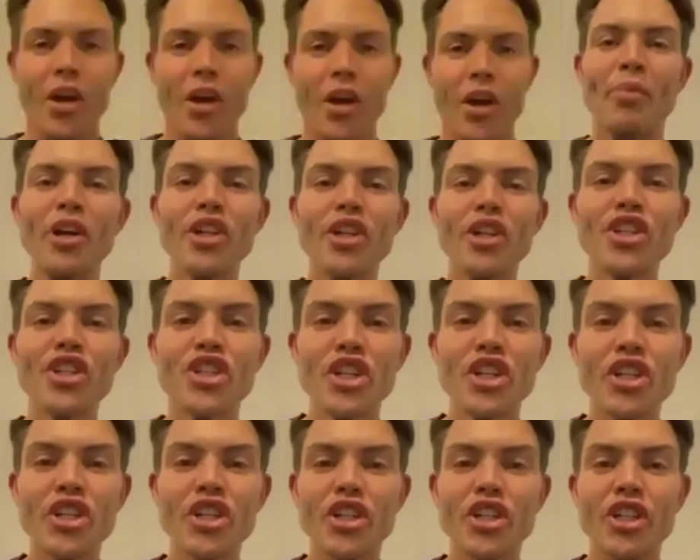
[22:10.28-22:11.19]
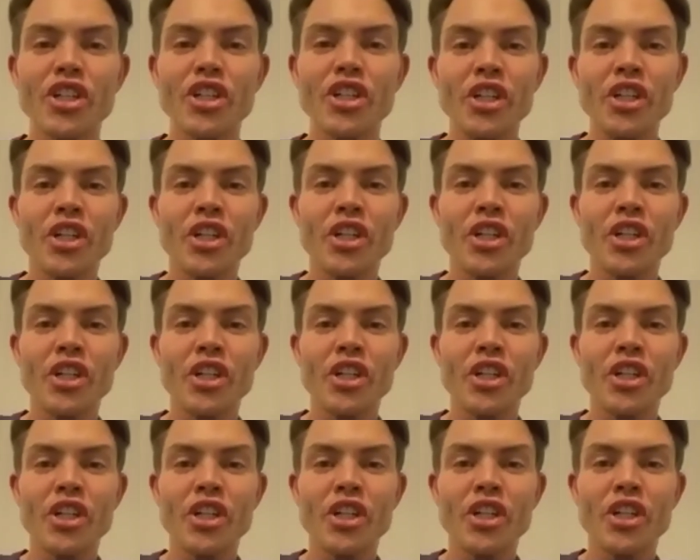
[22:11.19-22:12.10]
Bonjour. Je
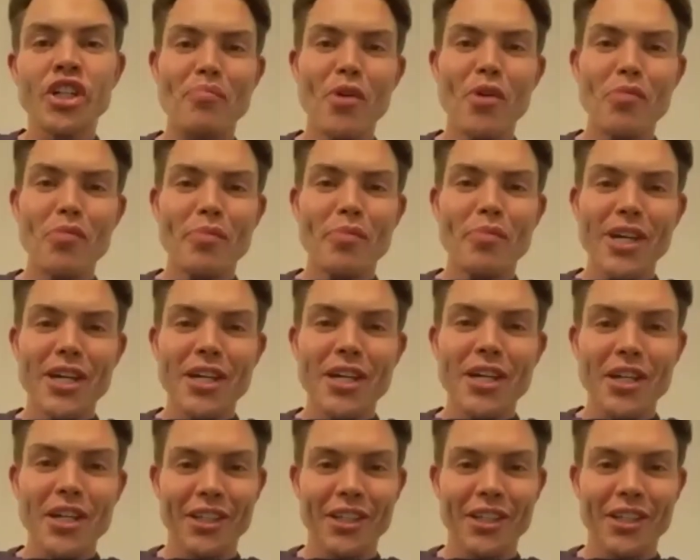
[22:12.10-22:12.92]
m'appelle Bobby.